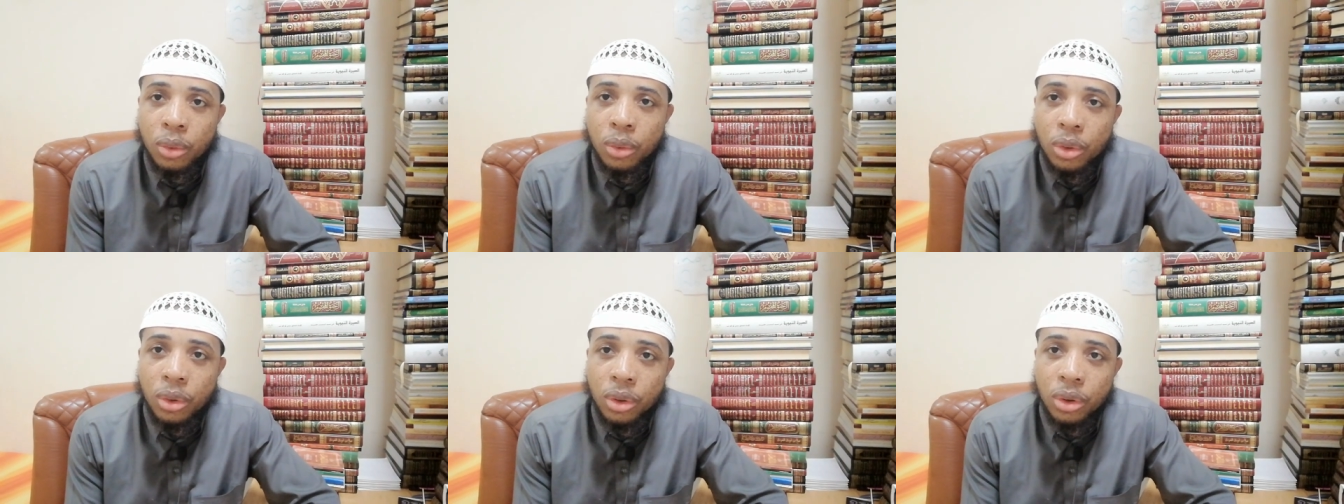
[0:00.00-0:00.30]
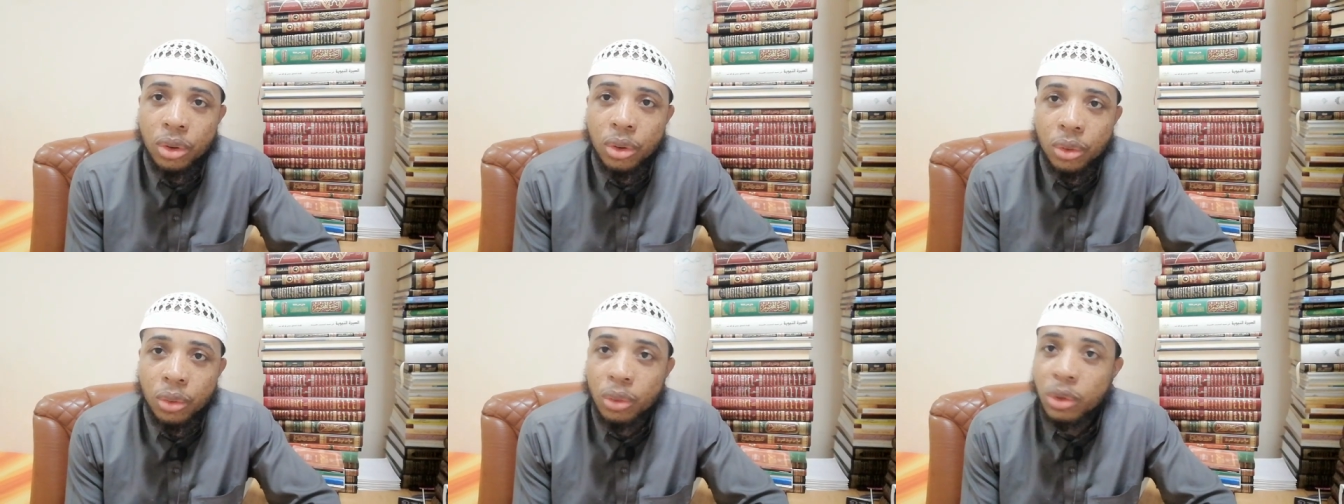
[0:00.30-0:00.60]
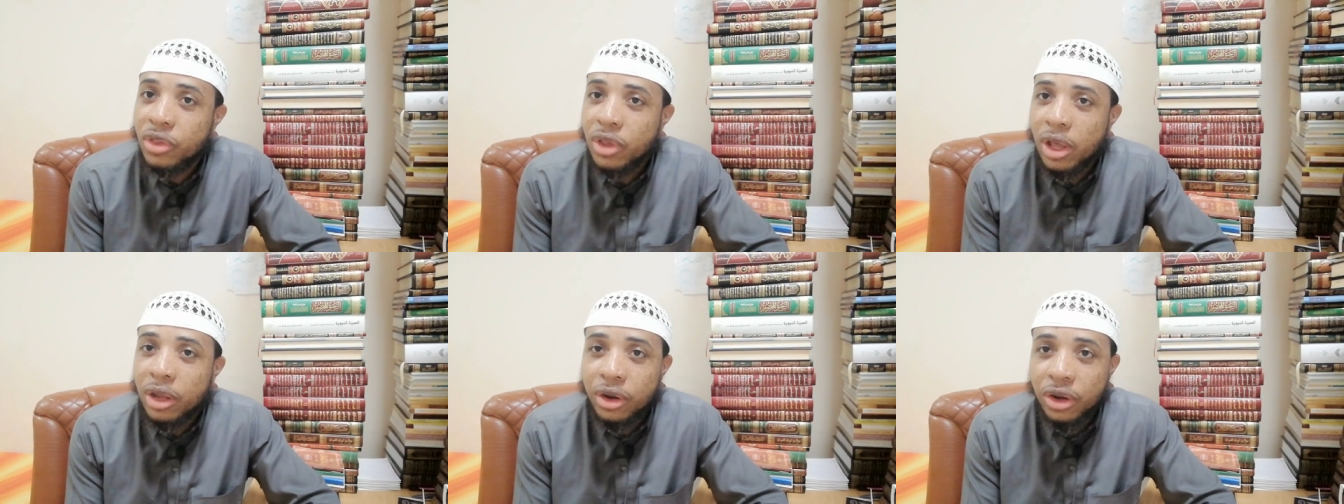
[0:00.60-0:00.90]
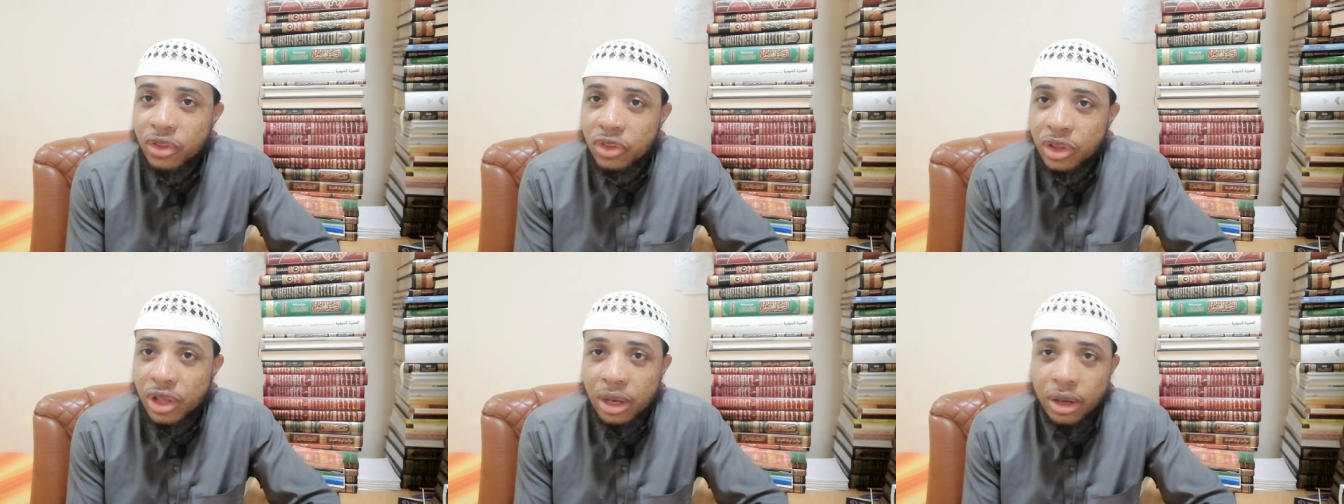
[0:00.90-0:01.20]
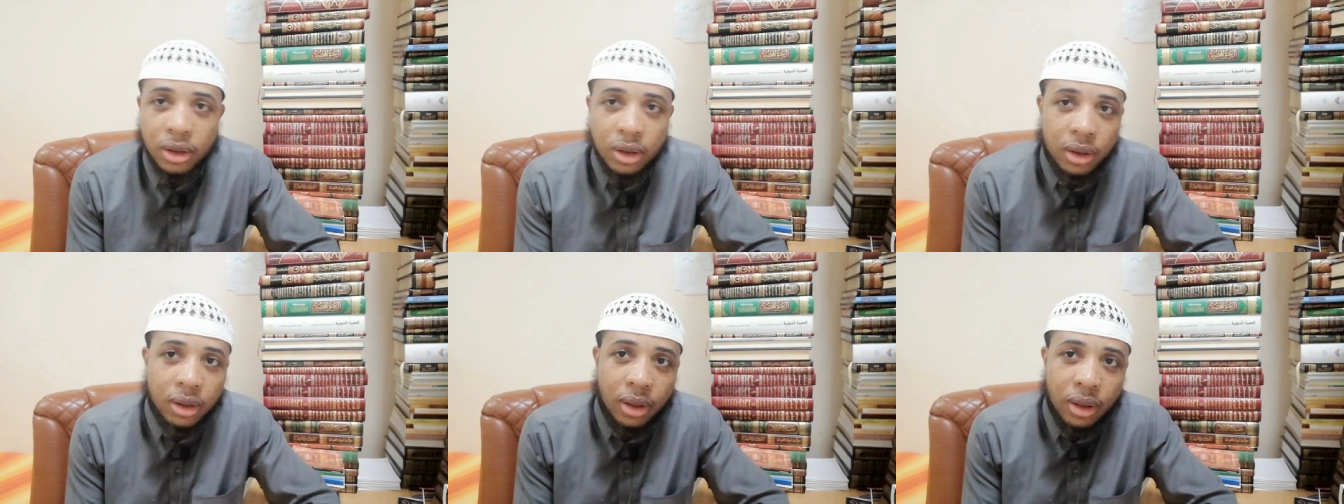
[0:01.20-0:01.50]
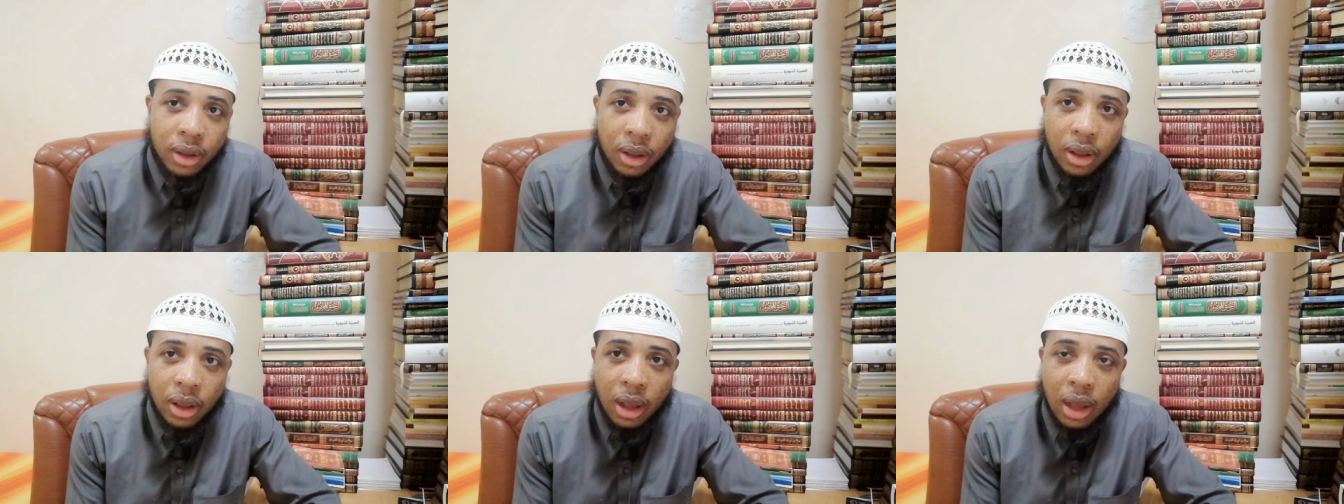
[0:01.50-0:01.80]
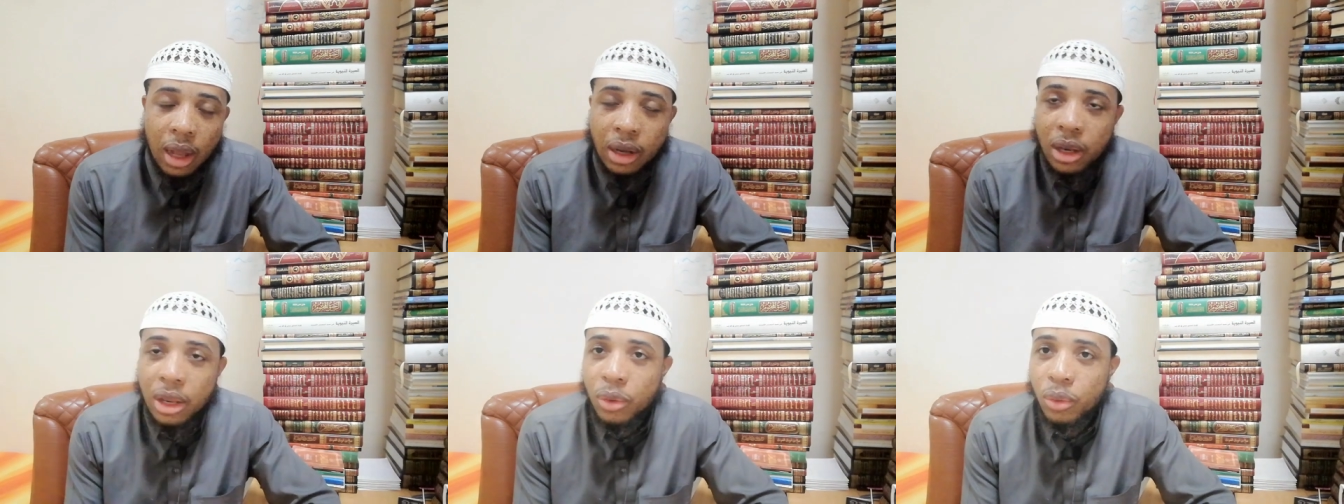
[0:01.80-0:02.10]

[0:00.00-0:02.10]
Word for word: he was a Christian,